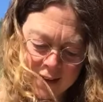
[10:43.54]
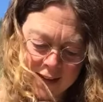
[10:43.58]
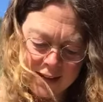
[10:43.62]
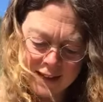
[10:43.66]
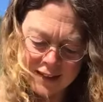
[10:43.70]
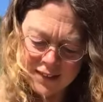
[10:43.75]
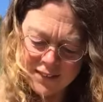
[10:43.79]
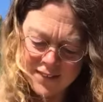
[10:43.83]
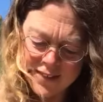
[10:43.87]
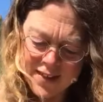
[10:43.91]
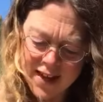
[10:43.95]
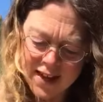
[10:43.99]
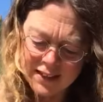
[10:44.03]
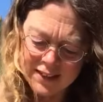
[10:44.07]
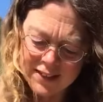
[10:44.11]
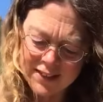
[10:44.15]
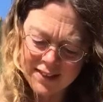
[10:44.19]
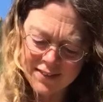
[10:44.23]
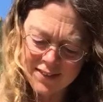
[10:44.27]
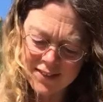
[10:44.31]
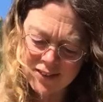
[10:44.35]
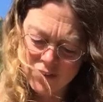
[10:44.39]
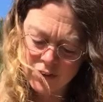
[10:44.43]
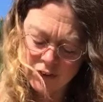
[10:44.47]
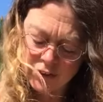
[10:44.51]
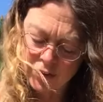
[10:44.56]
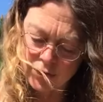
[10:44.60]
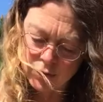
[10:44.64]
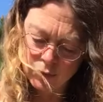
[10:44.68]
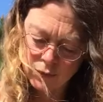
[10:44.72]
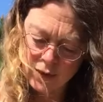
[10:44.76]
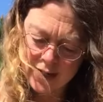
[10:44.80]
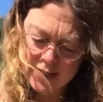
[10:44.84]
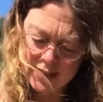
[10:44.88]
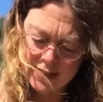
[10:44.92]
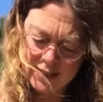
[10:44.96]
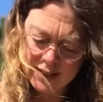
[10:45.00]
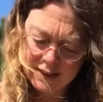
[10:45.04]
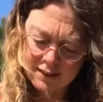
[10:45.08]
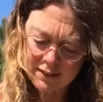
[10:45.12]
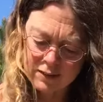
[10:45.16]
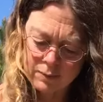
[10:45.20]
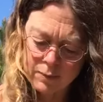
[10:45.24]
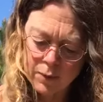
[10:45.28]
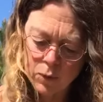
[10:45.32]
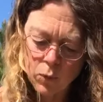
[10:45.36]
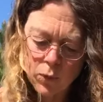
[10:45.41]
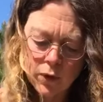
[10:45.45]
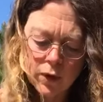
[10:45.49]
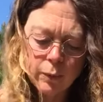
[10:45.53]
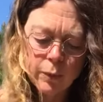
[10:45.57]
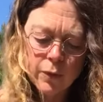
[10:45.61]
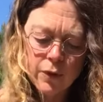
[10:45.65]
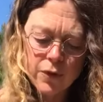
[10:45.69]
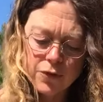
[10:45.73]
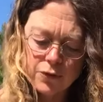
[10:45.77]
It is not easy to look radiant, but Wilbur